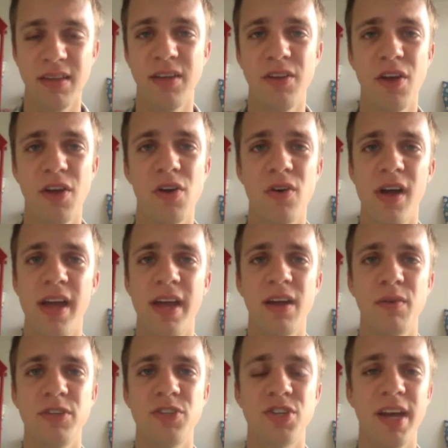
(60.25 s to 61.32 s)
you know, and
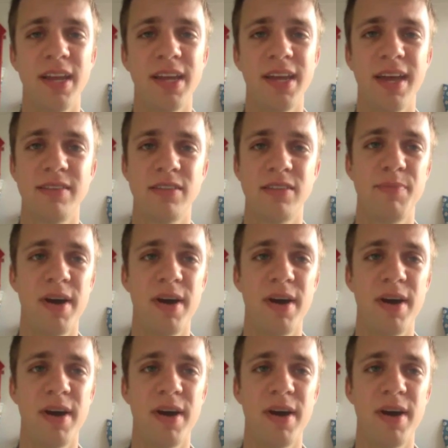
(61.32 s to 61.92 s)
I would try to get to